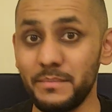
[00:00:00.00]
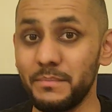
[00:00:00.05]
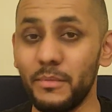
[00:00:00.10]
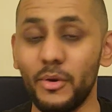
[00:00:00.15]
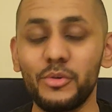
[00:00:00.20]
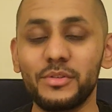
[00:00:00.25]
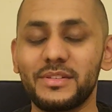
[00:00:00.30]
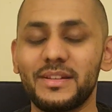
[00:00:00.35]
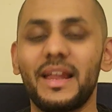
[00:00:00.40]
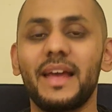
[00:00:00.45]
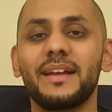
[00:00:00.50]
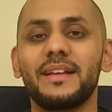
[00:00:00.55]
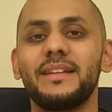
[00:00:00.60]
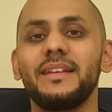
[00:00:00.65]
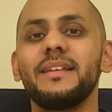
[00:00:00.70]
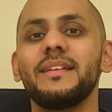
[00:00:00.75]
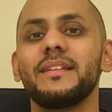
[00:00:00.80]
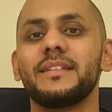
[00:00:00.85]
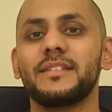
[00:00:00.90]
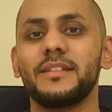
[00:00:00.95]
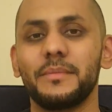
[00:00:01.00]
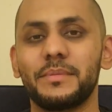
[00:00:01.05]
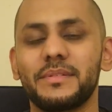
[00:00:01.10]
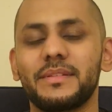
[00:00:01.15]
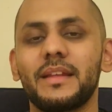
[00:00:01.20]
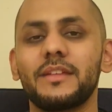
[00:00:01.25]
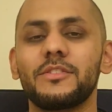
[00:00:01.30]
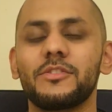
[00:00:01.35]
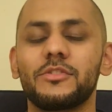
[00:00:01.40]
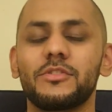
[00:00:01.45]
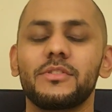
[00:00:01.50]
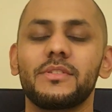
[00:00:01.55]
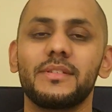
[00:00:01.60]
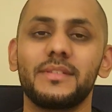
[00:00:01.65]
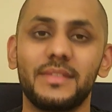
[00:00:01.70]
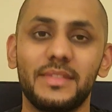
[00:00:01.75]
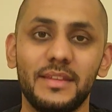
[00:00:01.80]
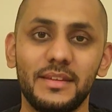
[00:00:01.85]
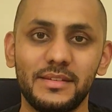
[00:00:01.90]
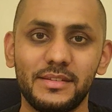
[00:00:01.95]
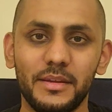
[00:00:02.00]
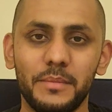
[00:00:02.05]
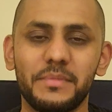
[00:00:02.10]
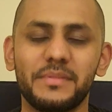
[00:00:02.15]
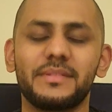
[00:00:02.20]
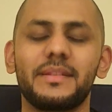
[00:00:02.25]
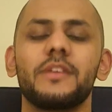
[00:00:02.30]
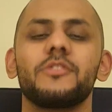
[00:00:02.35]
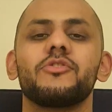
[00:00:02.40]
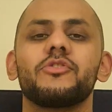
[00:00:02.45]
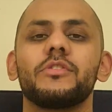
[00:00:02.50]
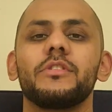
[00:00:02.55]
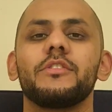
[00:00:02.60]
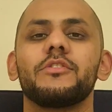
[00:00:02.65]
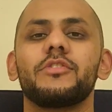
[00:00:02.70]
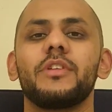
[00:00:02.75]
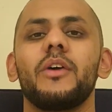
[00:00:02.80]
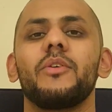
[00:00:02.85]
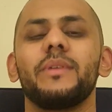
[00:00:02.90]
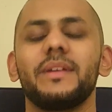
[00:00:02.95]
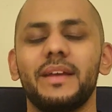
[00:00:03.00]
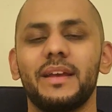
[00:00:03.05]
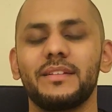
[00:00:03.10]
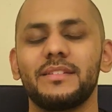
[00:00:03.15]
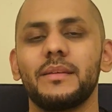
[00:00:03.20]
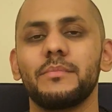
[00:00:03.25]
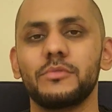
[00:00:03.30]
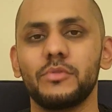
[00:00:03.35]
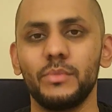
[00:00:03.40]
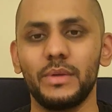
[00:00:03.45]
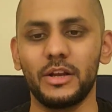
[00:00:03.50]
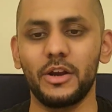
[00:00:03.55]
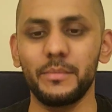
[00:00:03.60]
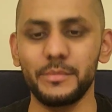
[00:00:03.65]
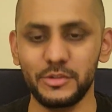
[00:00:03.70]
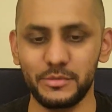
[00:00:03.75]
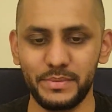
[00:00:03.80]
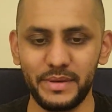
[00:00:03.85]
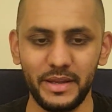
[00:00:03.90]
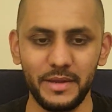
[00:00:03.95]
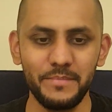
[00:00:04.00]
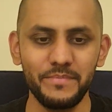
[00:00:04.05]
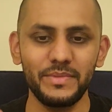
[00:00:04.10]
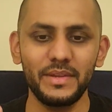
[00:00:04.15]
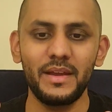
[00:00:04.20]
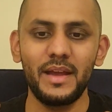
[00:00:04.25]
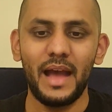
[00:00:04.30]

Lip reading: most likely the substantial shareholding exemption will come into play.